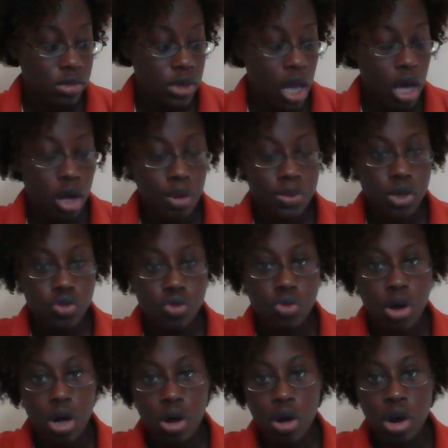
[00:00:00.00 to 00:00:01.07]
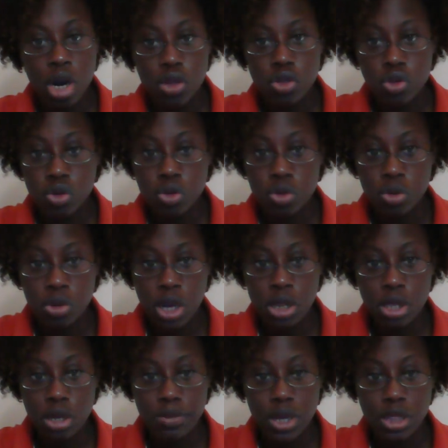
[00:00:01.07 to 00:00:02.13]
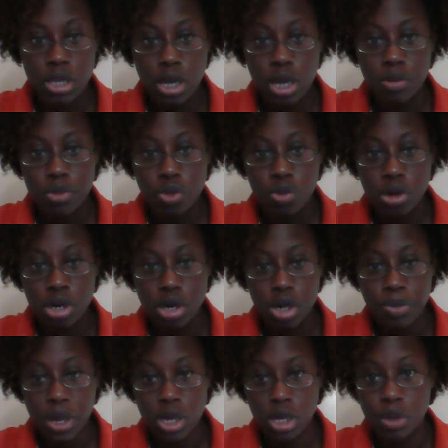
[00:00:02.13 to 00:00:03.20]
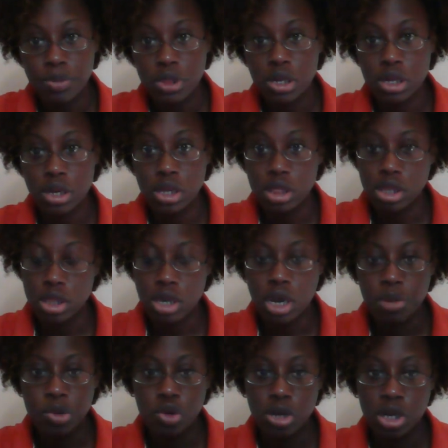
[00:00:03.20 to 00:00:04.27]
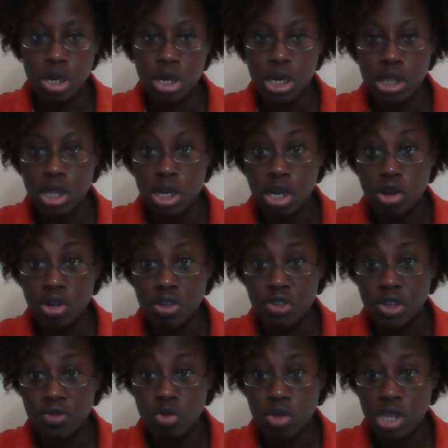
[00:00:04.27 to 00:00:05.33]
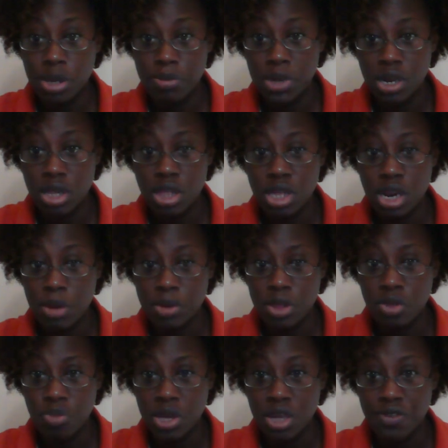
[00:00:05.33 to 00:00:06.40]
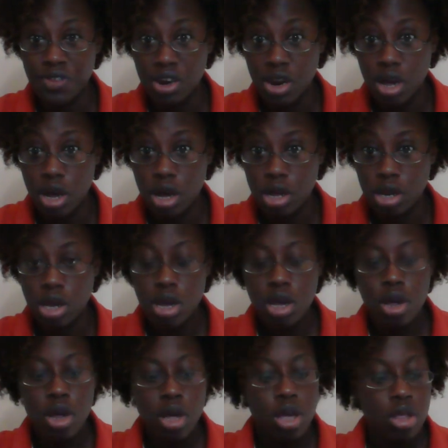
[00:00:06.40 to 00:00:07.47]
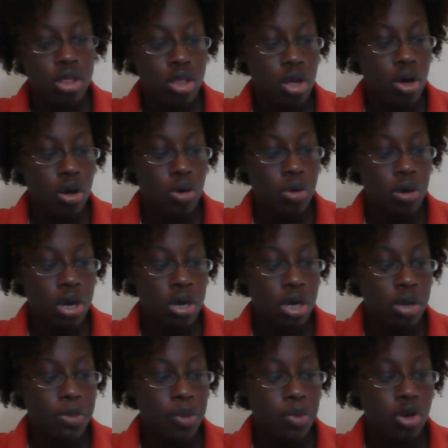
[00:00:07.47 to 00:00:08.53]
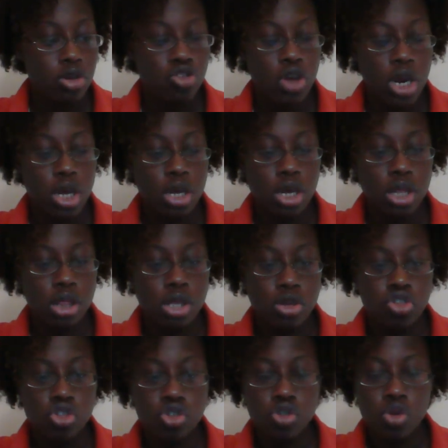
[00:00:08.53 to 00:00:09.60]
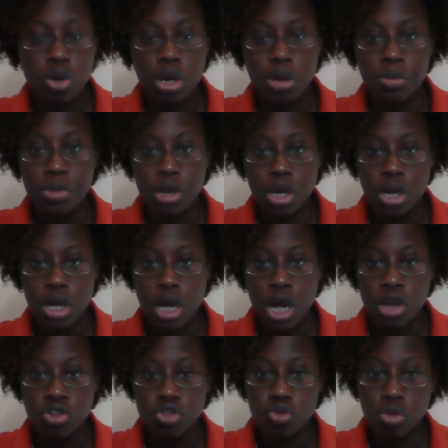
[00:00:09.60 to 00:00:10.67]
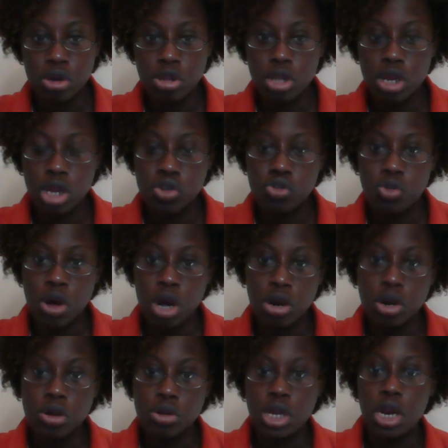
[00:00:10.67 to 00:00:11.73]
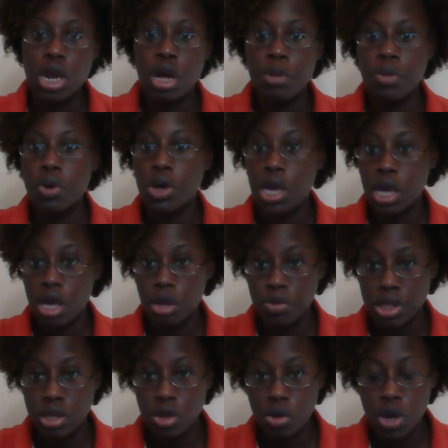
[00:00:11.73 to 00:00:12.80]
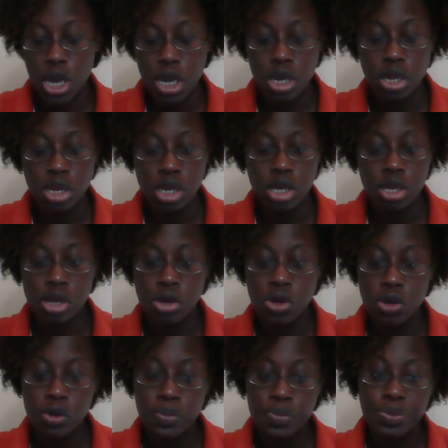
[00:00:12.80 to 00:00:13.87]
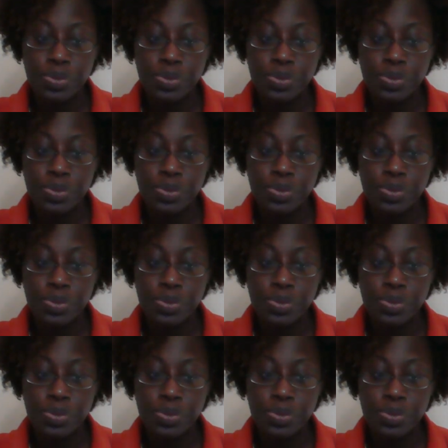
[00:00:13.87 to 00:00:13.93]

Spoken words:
I hope that you all are too. I think my time's running up. I keep looking at the time on here, and I think it only leave me 10 minutes, and I've been speaking for 9. So I'm going to try to cut this short, but I just wanted to let you all know that I'm okay. I'm still hanging in here.